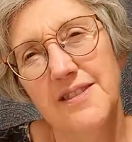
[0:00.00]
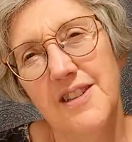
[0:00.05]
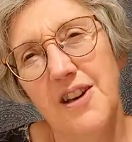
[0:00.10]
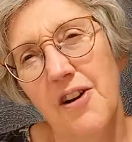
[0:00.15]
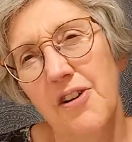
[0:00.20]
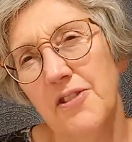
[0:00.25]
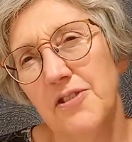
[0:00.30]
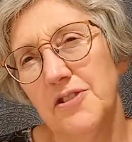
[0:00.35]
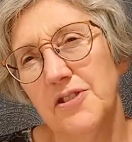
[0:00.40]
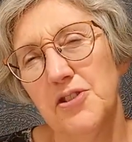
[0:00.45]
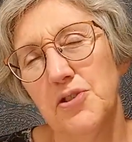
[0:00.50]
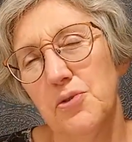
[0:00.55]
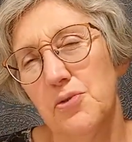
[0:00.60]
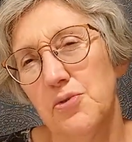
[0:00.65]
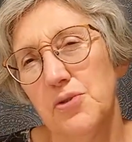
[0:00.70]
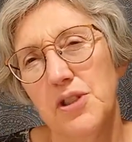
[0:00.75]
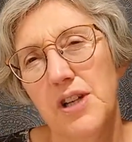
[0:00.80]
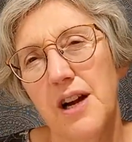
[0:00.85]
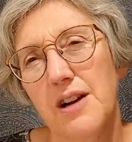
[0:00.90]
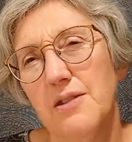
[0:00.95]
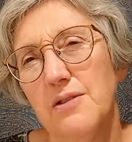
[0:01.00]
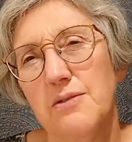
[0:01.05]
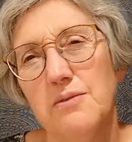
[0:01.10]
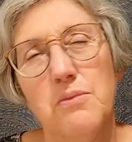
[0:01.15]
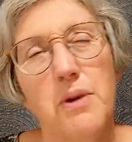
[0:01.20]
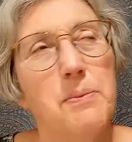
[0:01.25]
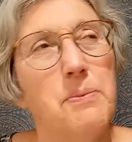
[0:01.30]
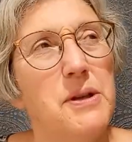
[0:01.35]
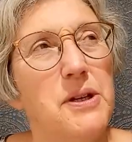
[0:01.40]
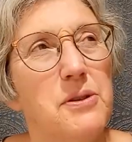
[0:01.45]
girls or young
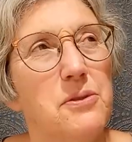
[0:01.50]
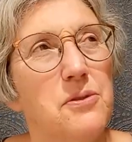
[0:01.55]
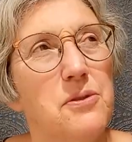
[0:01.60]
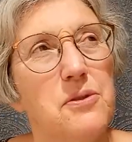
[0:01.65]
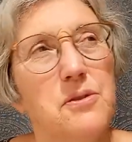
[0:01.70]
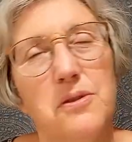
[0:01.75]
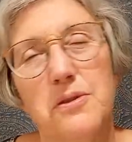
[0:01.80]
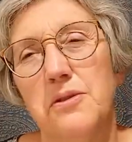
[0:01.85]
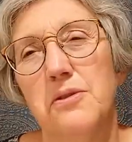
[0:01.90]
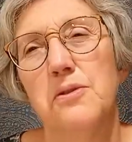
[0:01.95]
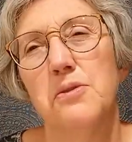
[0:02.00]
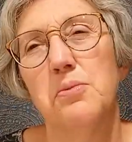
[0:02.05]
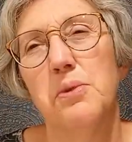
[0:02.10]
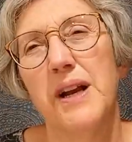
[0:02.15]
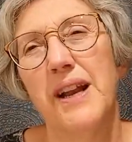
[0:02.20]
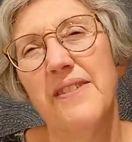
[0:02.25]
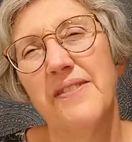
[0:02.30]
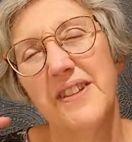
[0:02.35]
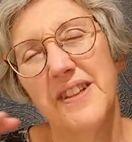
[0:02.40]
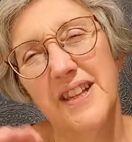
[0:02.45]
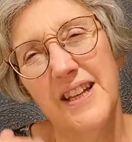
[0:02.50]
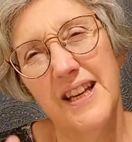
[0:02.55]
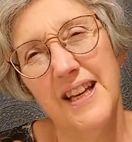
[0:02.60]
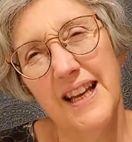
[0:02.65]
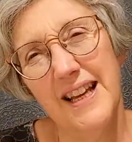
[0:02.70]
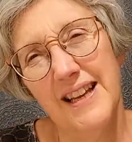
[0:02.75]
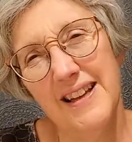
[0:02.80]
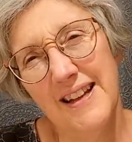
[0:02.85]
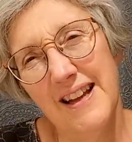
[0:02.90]
women or whatever that